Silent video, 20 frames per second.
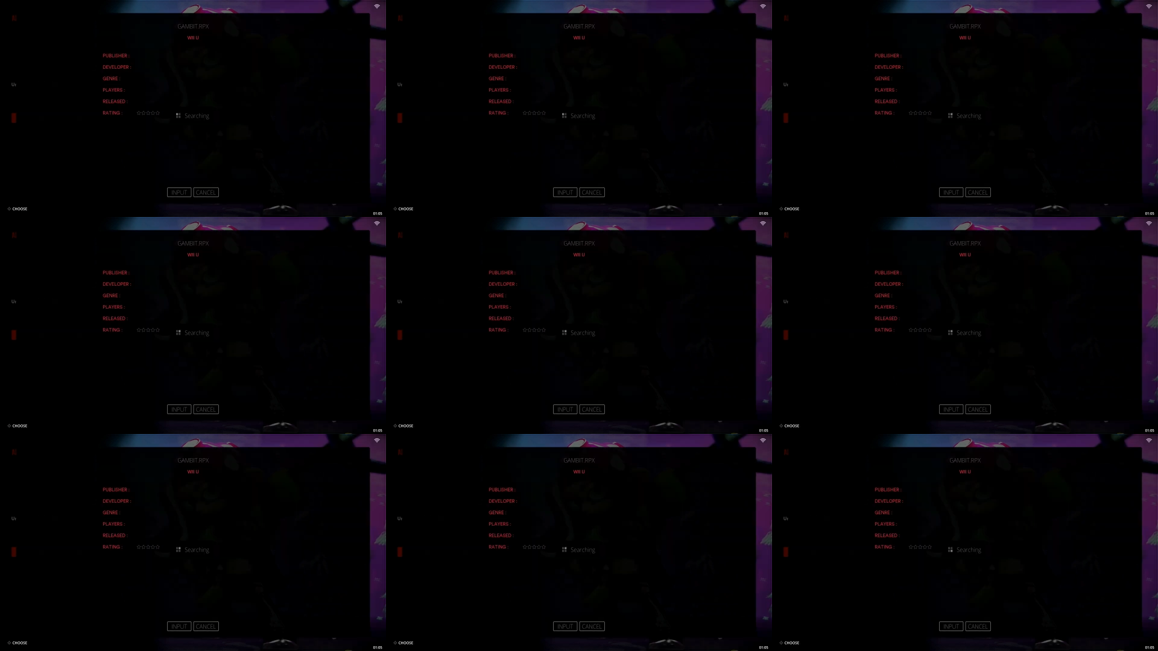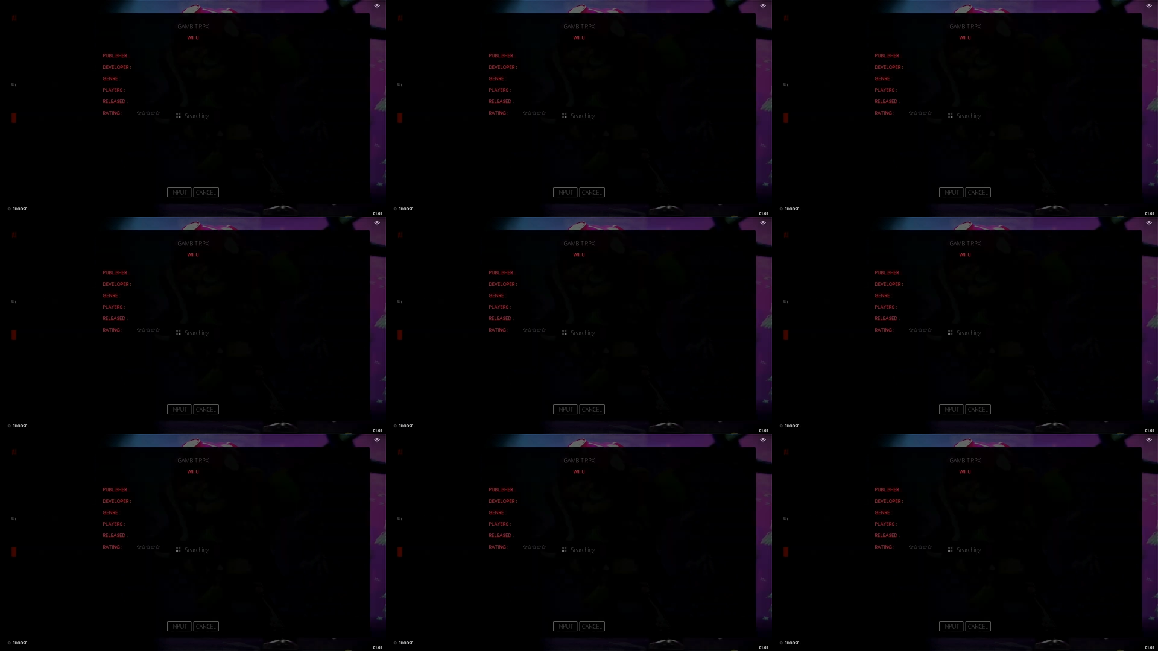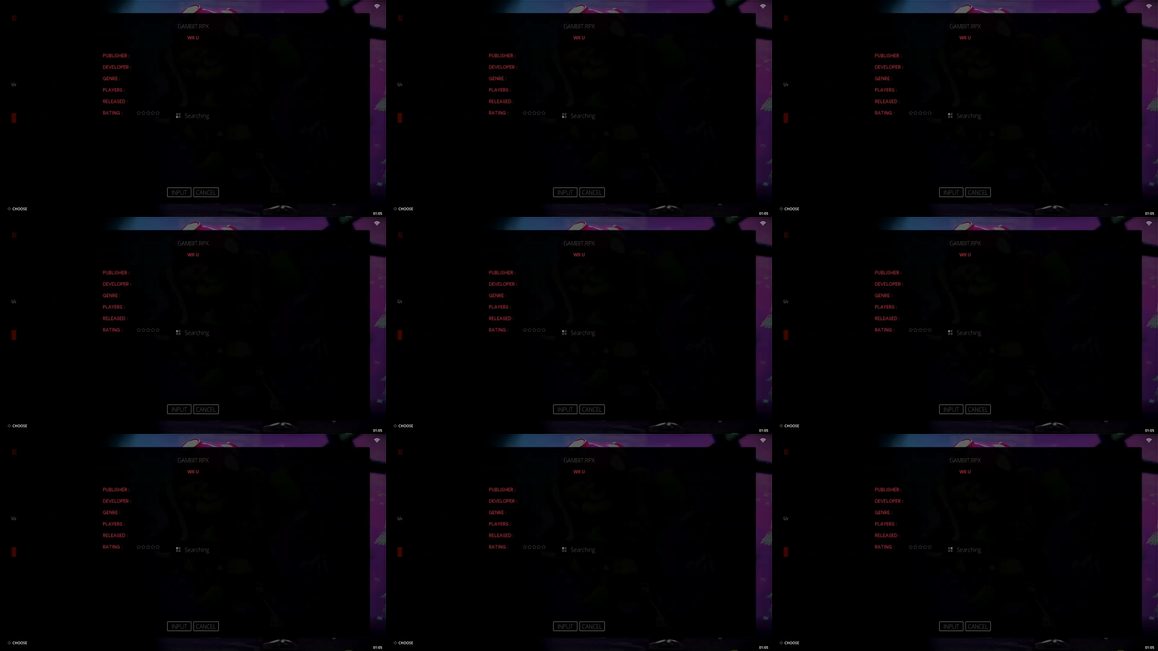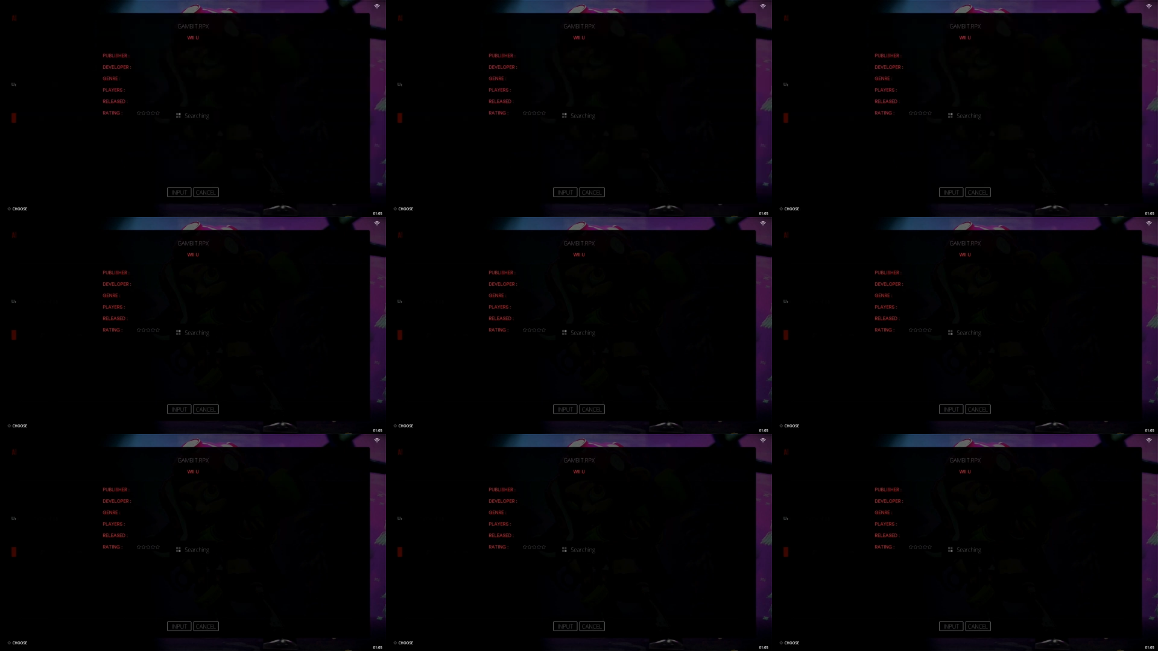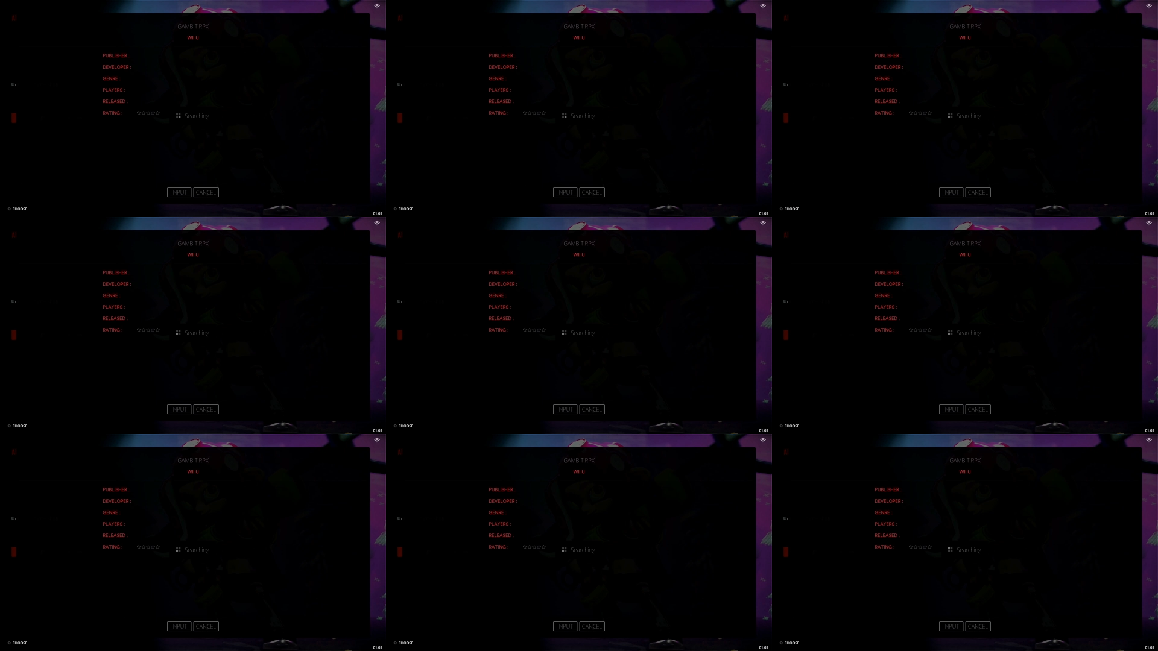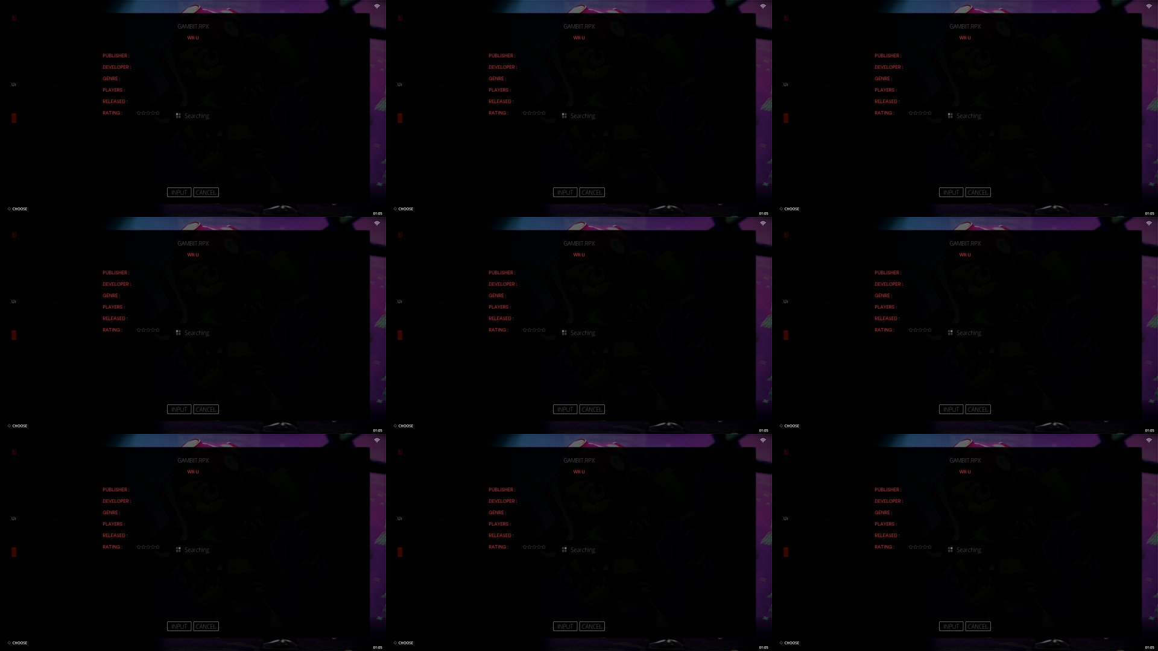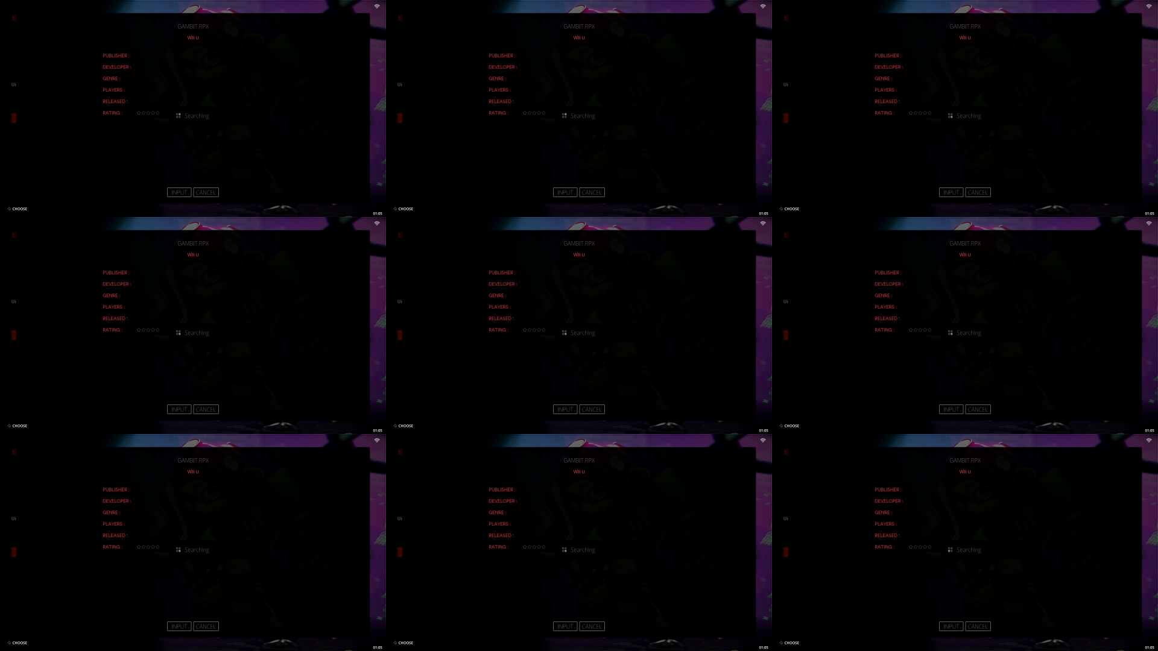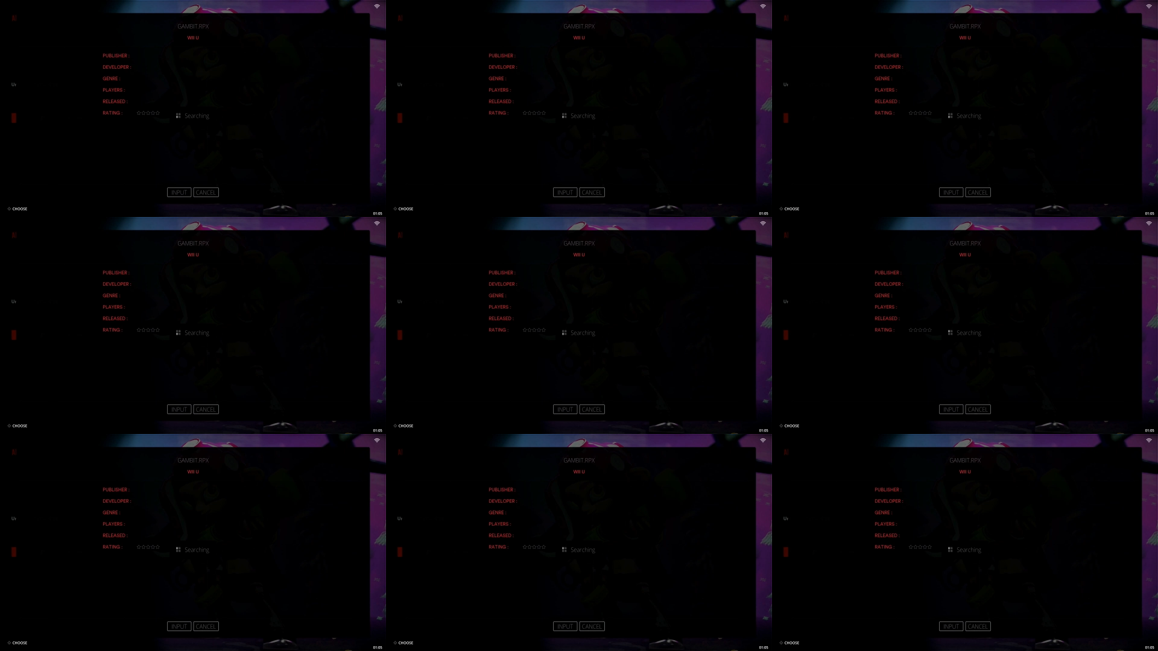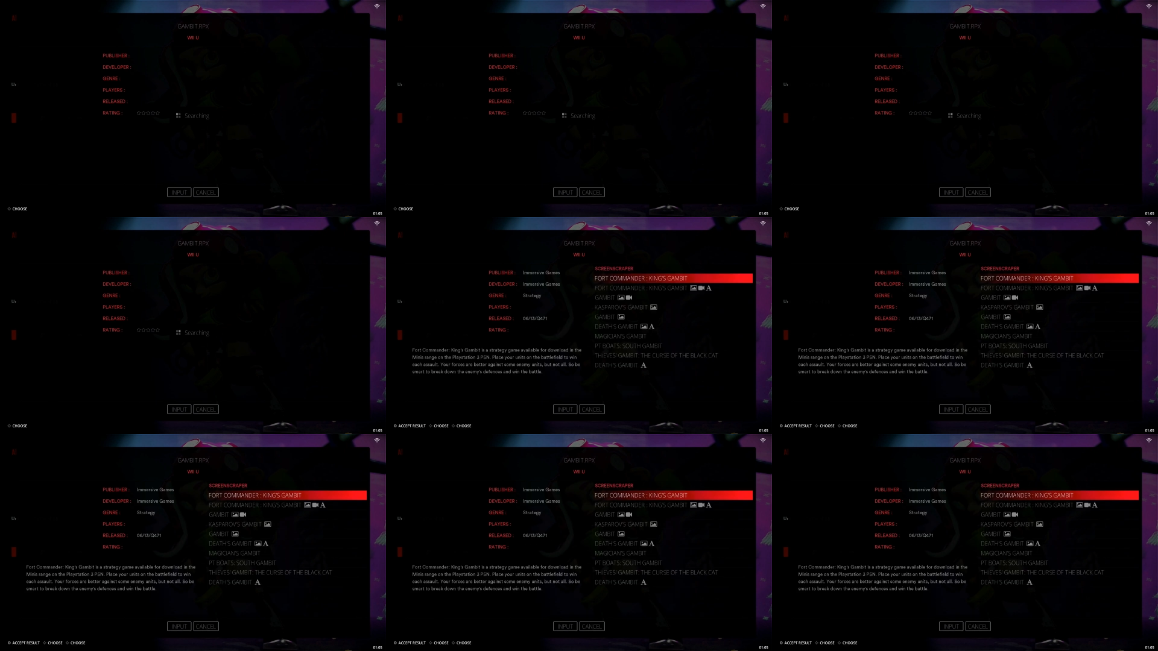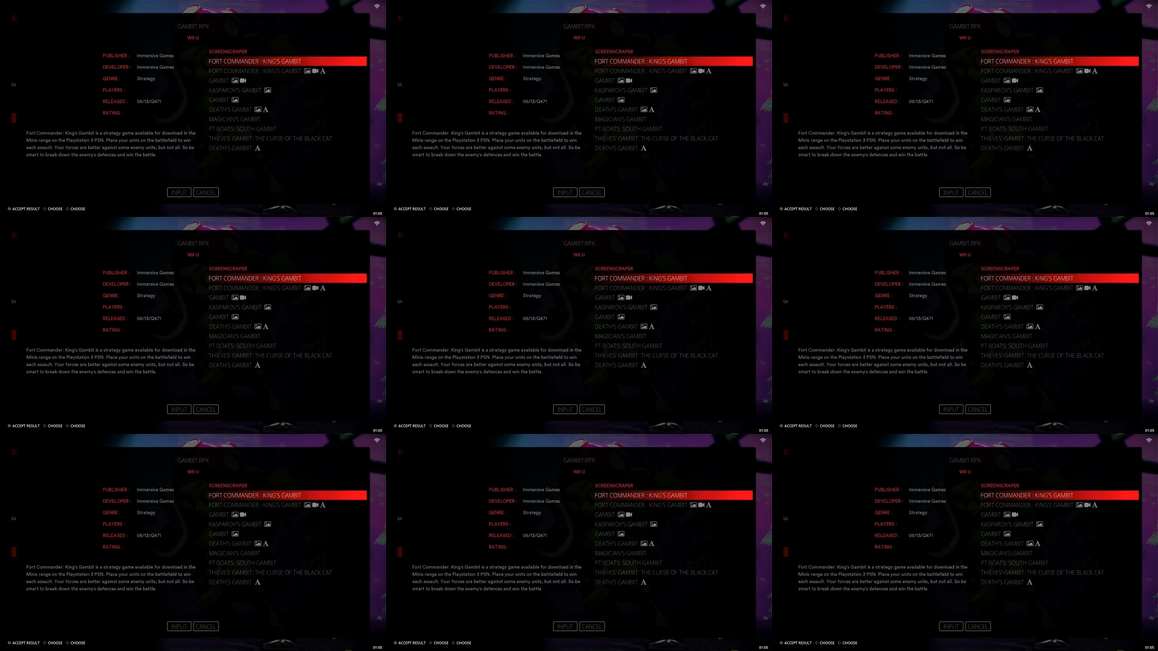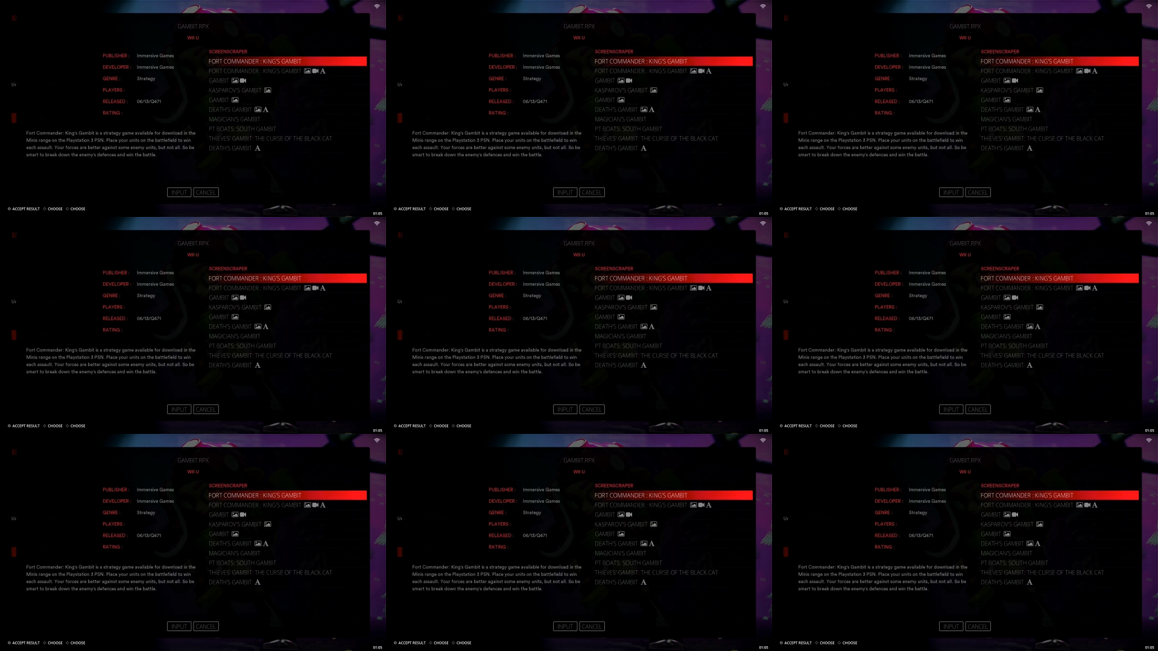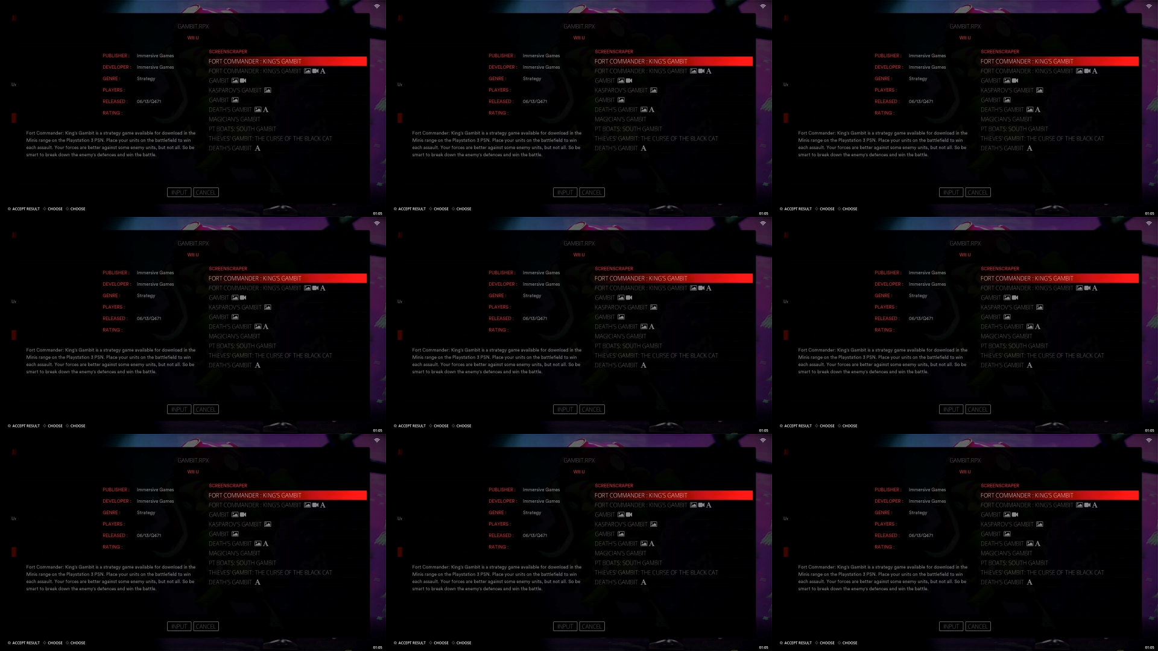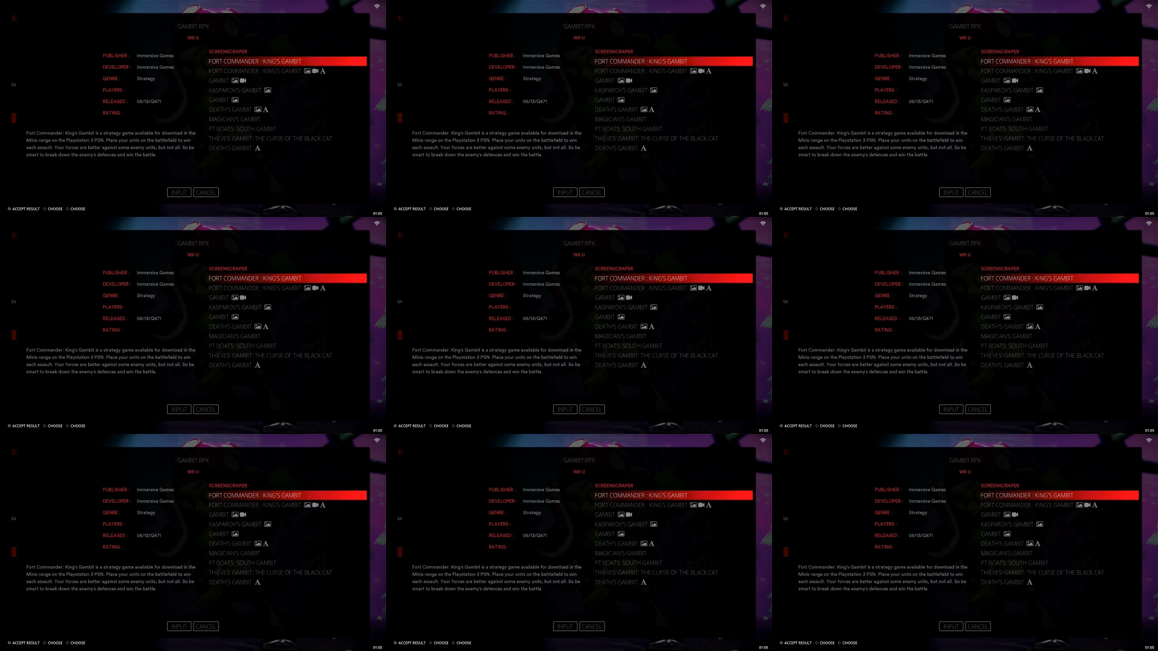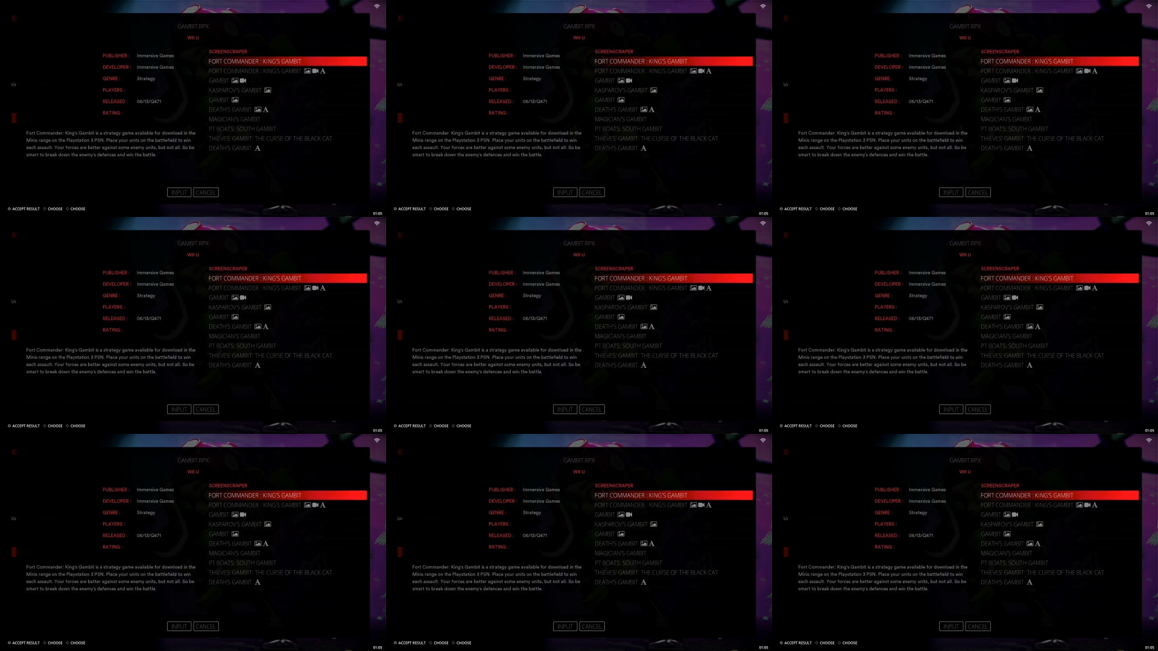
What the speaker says: (no speaker visible)